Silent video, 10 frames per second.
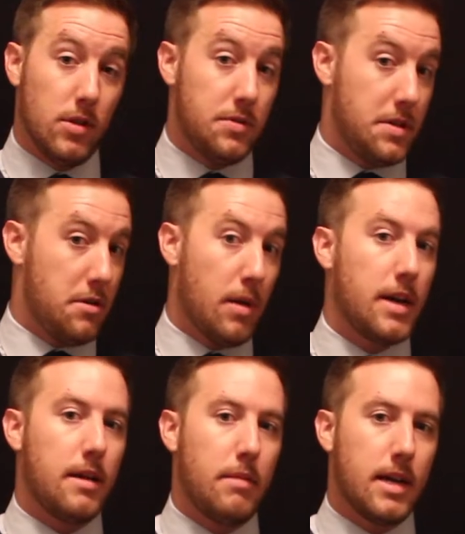losing your
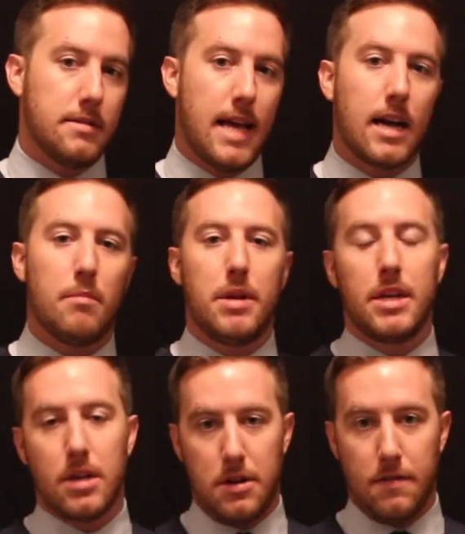money because that
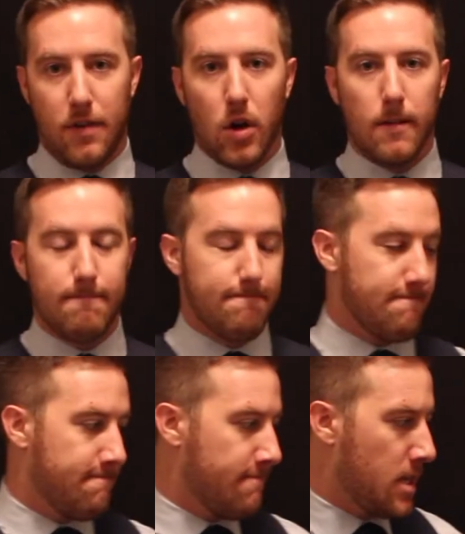company could default.
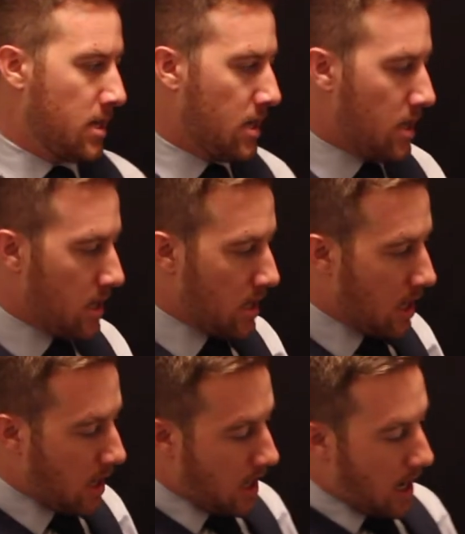
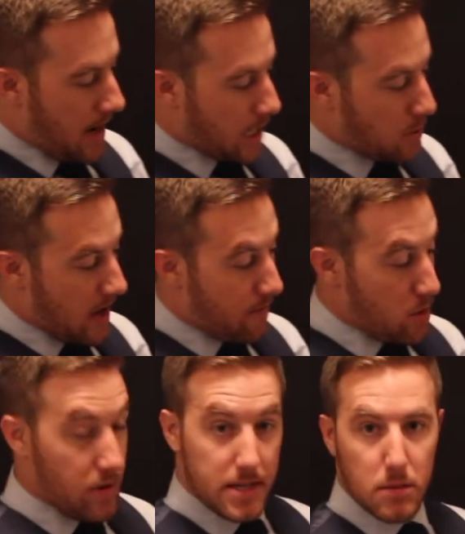Next we have
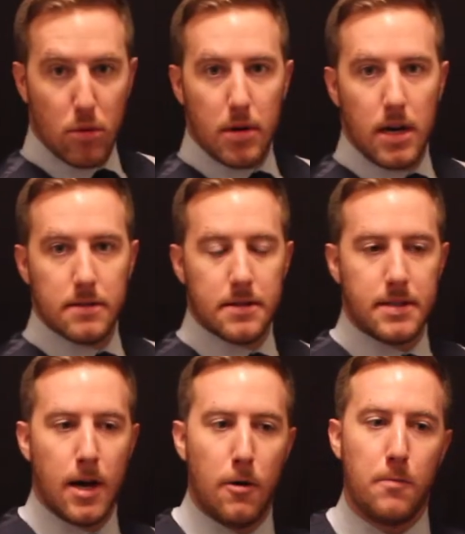municipal bonds.
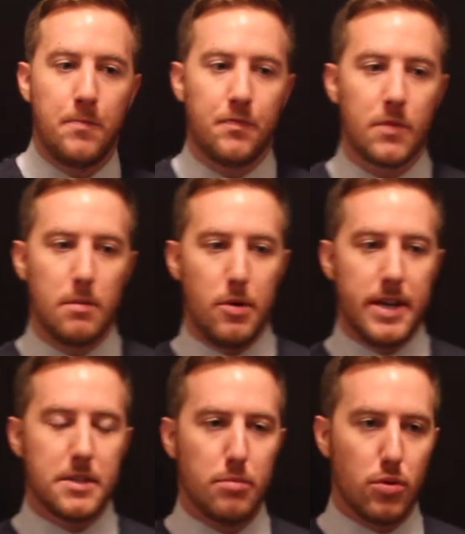So
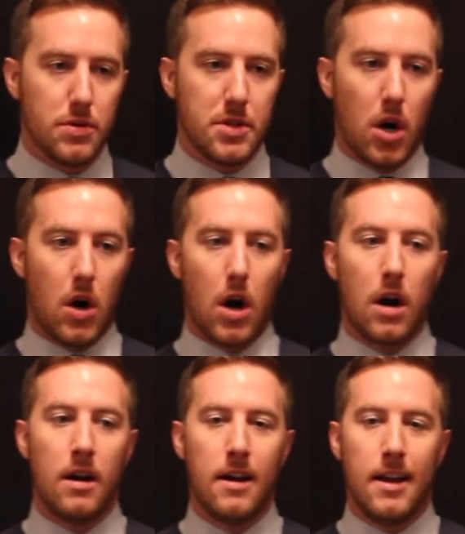municipals
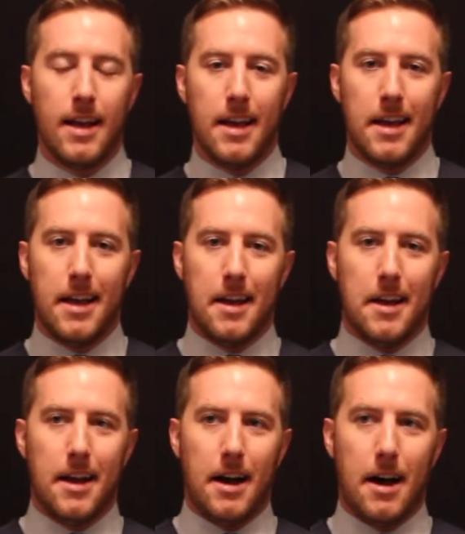are
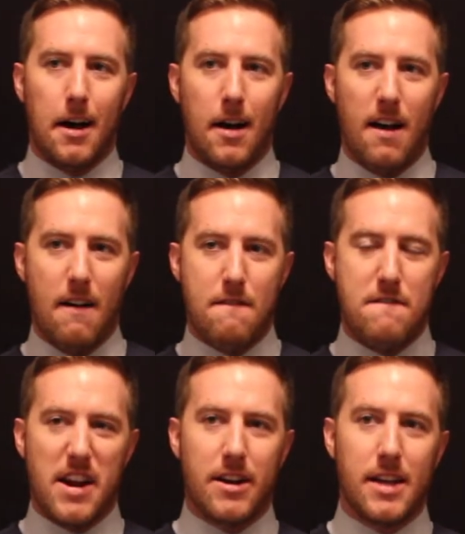a
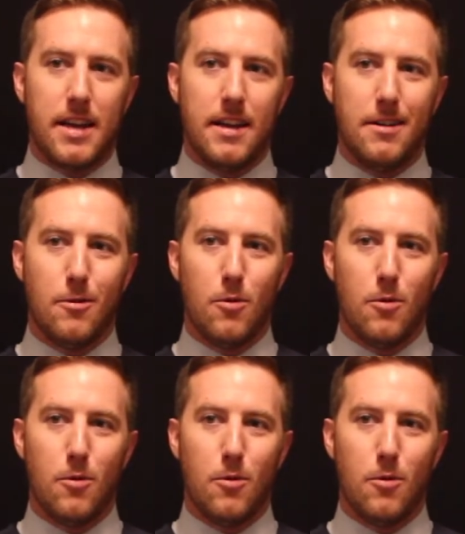very